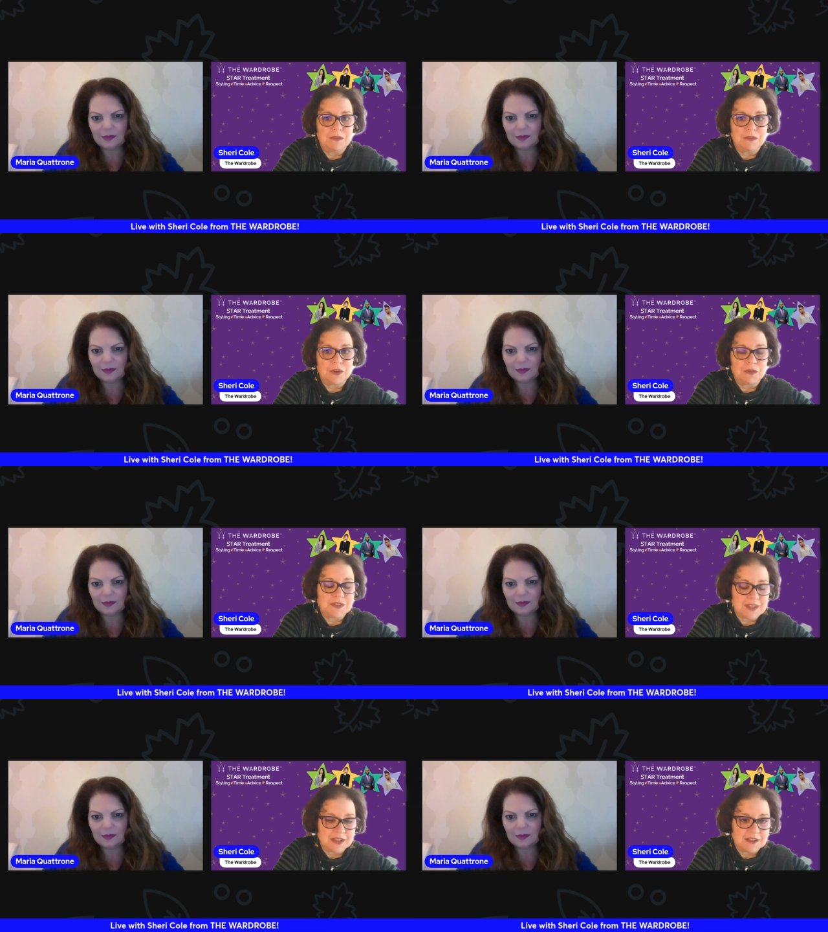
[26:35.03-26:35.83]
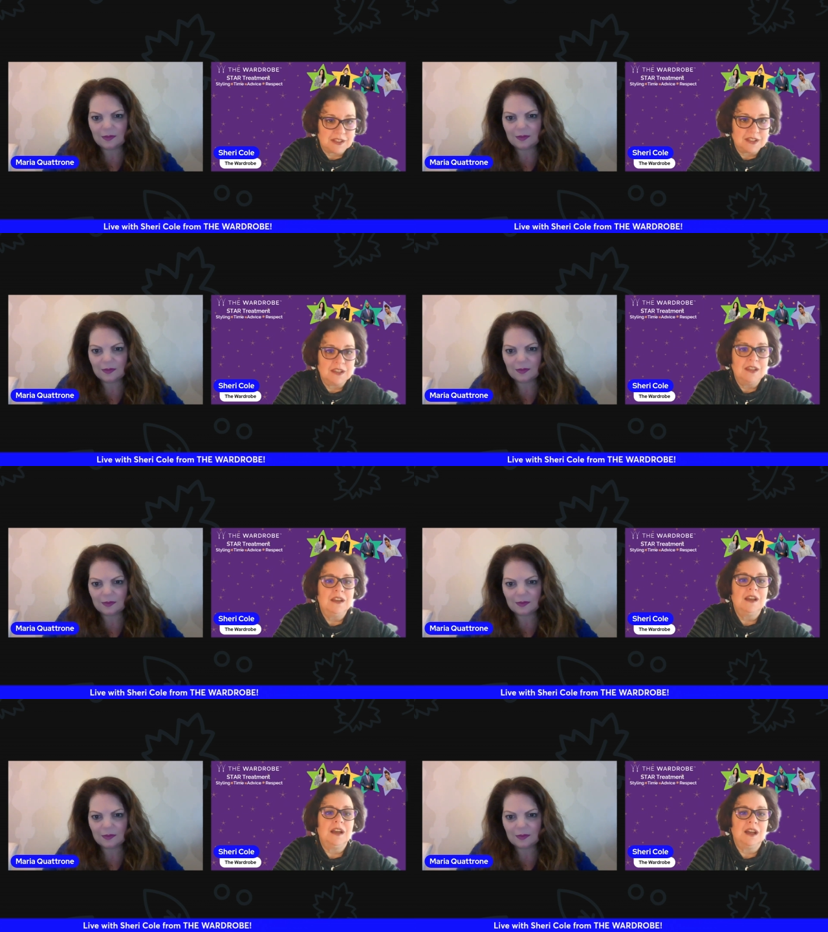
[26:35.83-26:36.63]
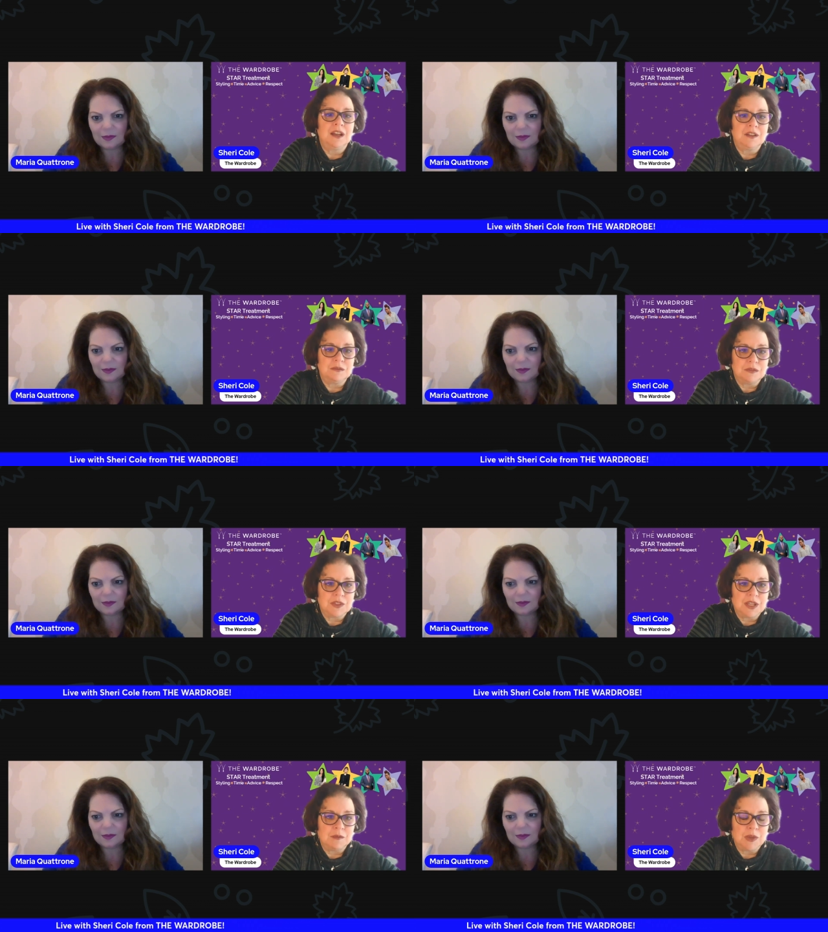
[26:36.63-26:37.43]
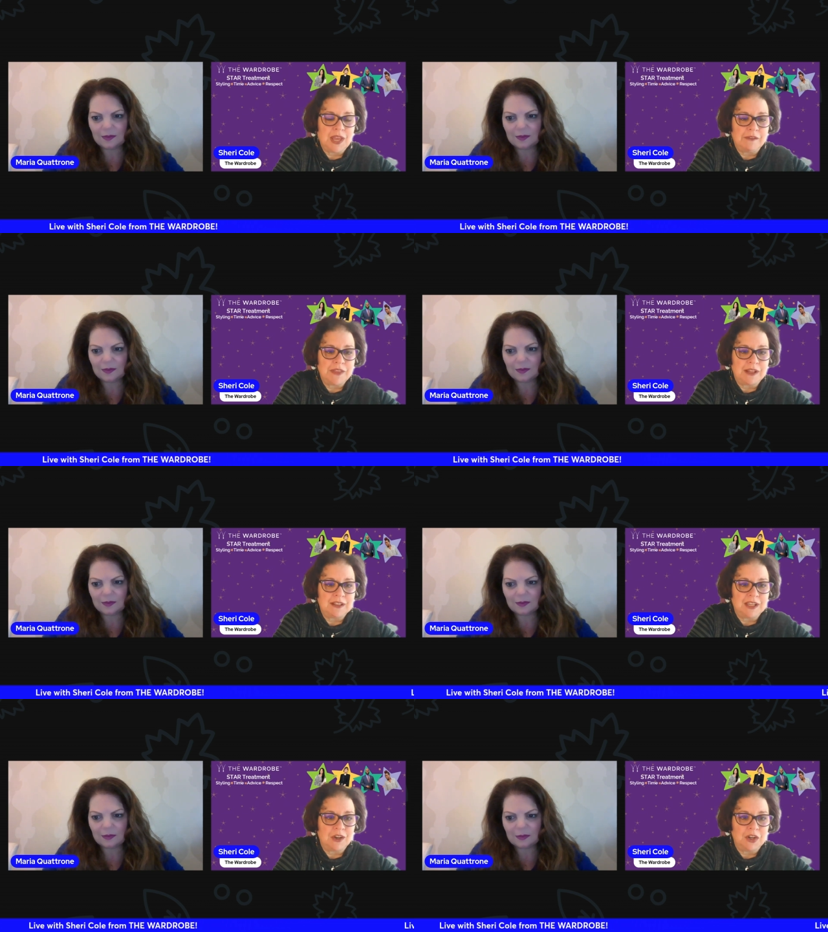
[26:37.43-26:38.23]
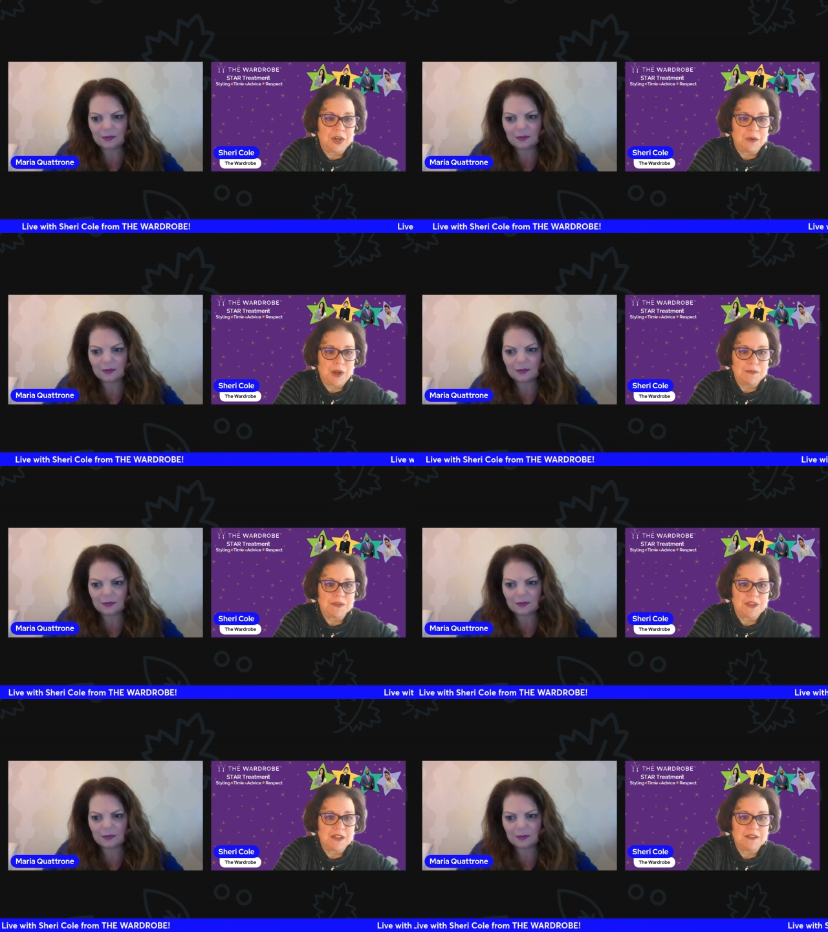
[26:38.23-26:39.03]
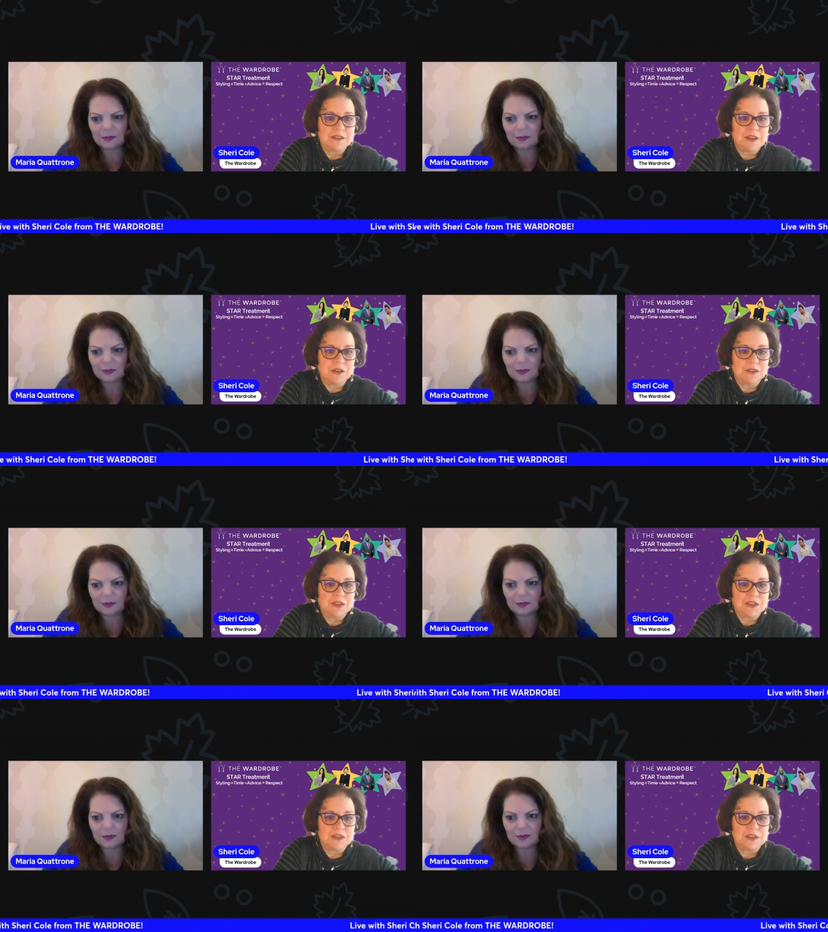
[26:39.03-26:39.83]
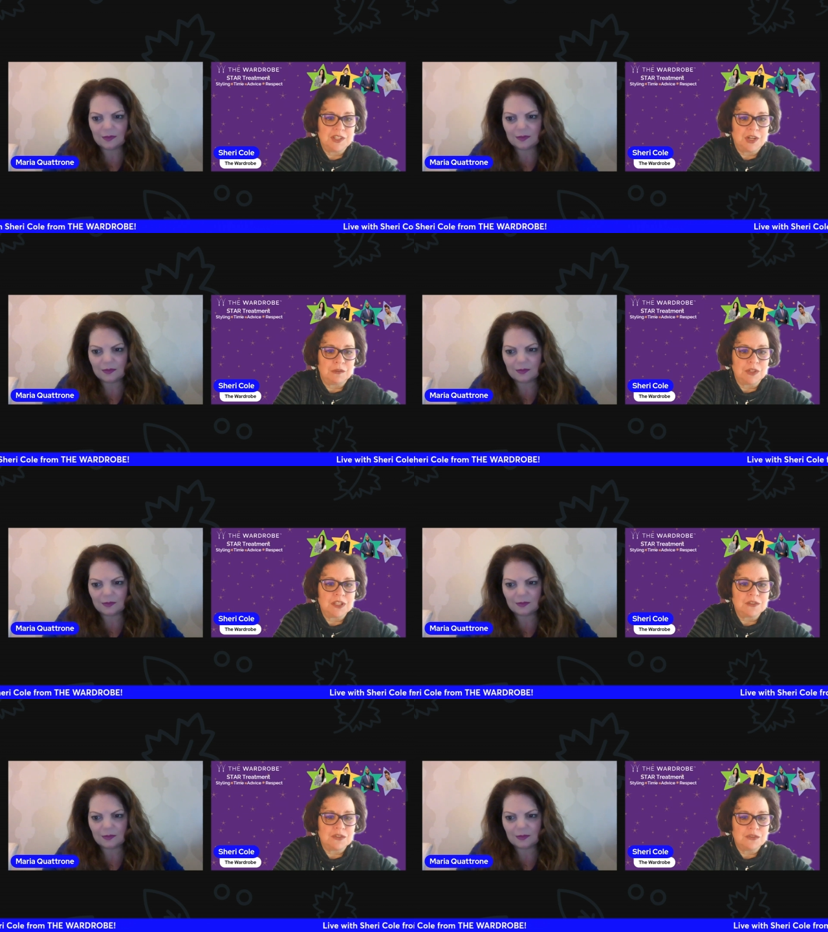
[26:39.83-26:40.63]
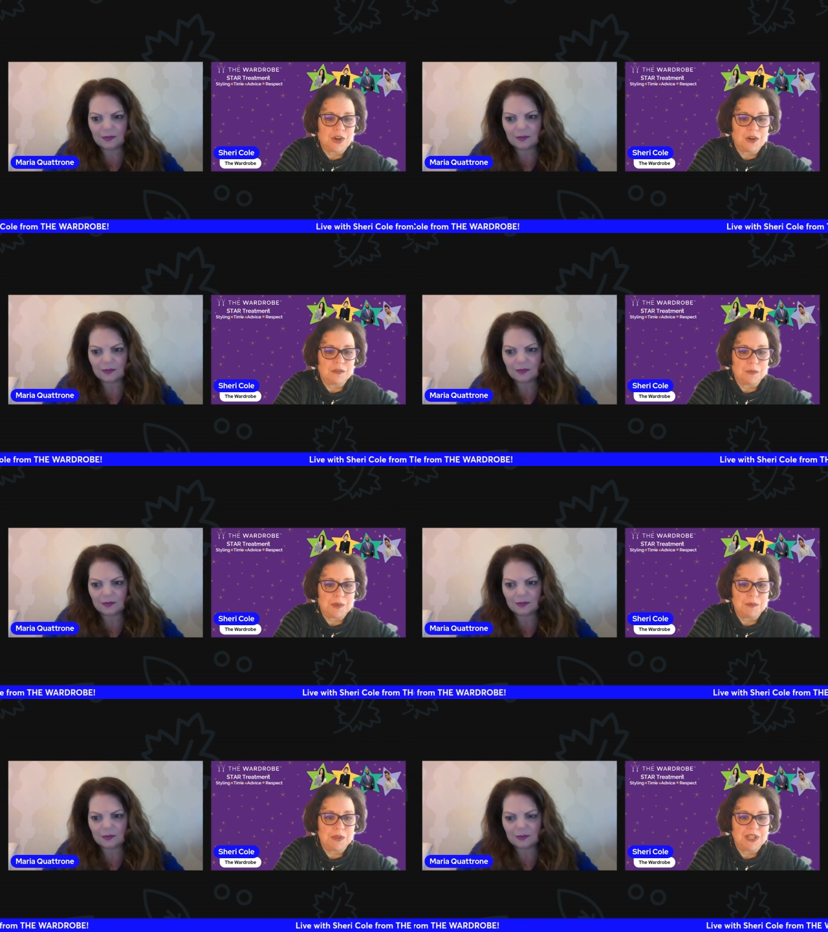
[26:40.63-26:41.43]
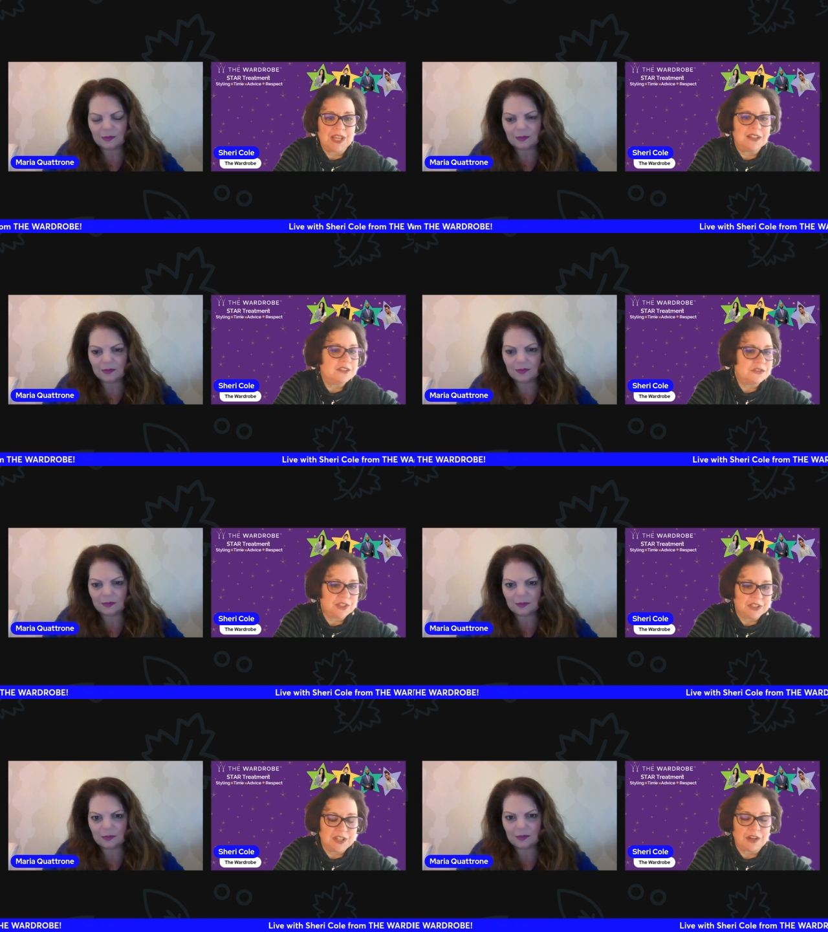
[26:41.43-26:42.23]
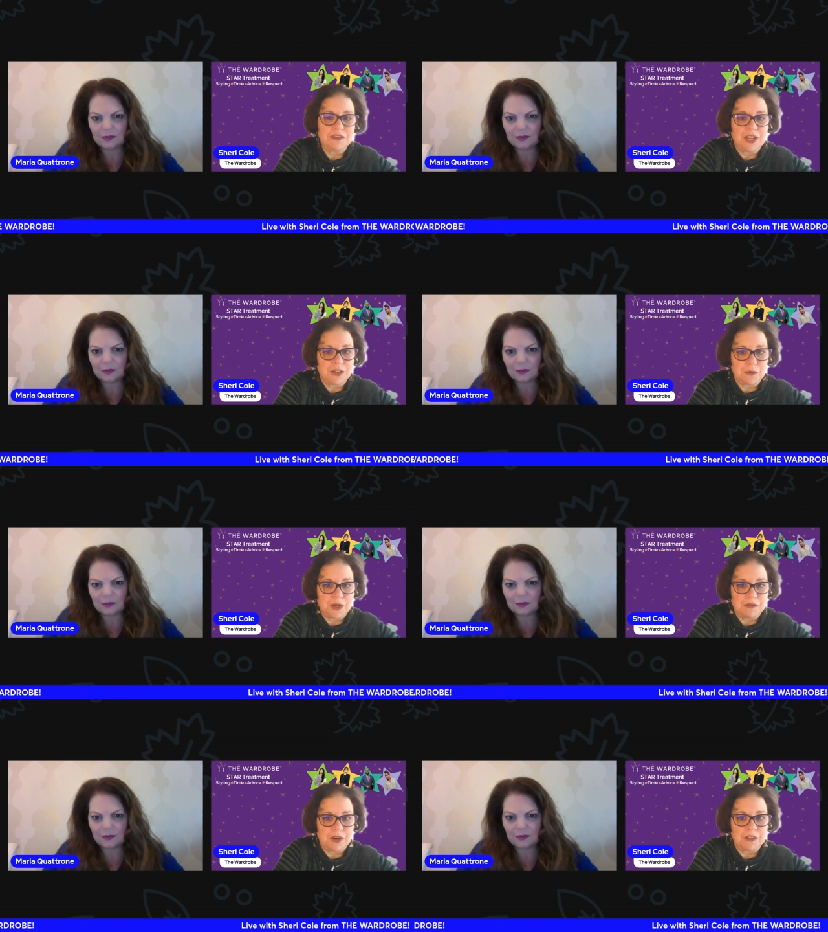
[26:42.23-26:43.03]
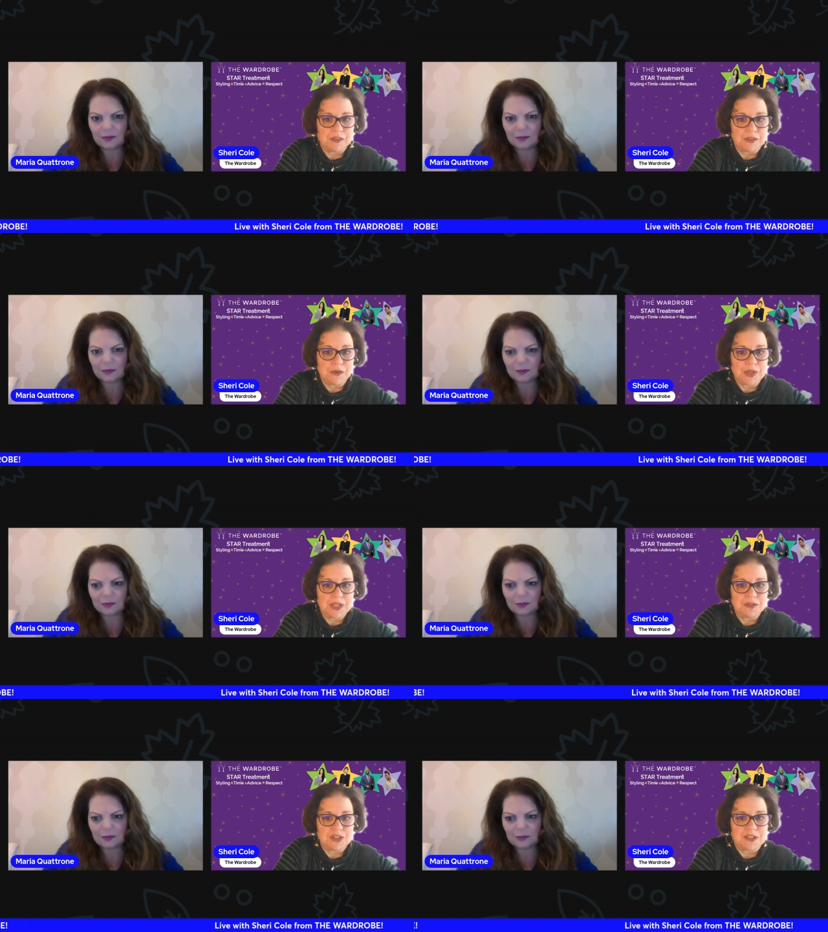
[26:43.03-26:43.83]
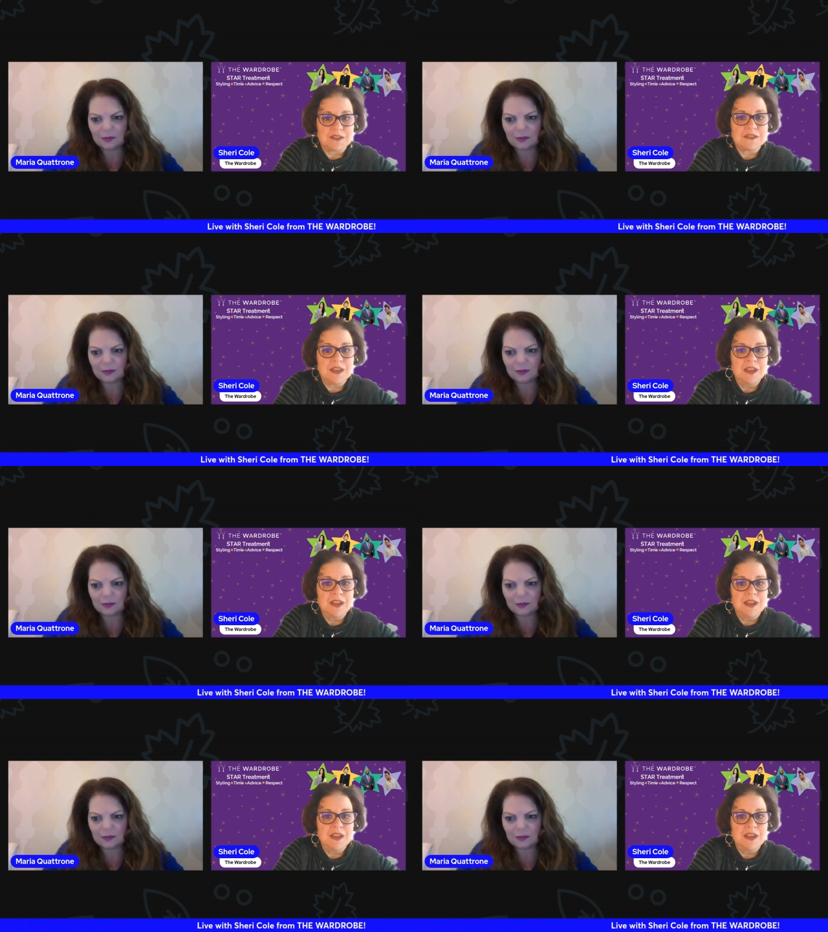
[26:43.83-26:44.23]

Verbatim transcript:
Speaker 1: for recycling. Um, and we have that link on our website. So if it's you know really too far for people to get into Philadelphia or one of our other locations,